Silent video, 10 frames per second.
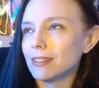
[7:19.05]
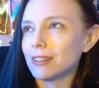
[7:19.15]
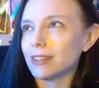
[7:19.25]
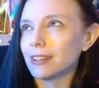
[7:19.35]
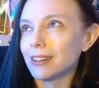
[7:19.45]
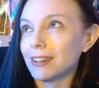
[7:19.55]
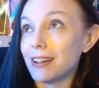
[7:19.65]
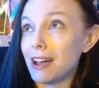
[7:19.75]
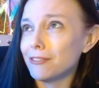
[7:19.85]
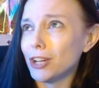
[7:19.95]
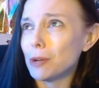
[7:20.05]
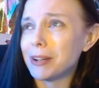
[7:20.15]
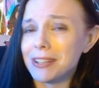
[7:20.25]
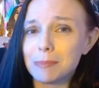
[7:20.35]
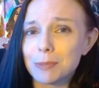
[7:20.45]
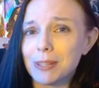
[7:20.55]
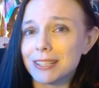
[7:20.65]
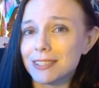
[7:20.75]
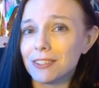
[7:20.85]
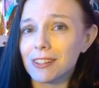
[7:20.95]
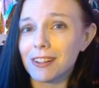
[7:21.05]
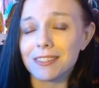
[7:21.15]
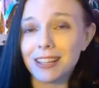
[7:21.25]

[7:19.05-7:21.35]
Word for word: Like uh, Javier Bardem is playing Stilgar.